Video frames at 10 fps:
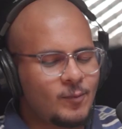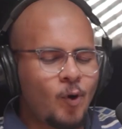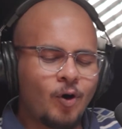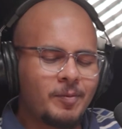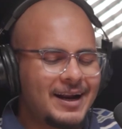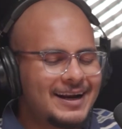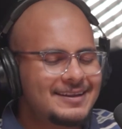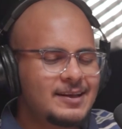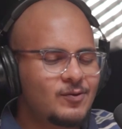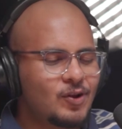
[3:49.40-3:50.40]
No, but
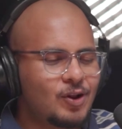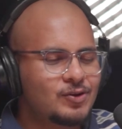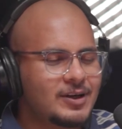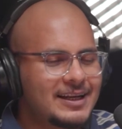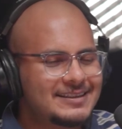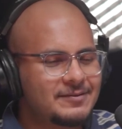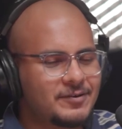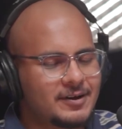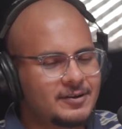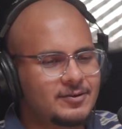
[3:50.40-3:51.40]
Edison was also a crazy
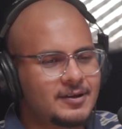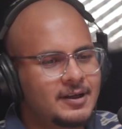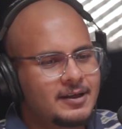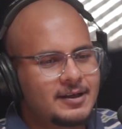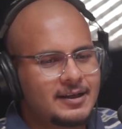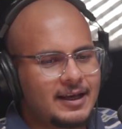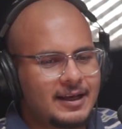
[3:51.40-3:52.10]
fucker, dude. Of course he was.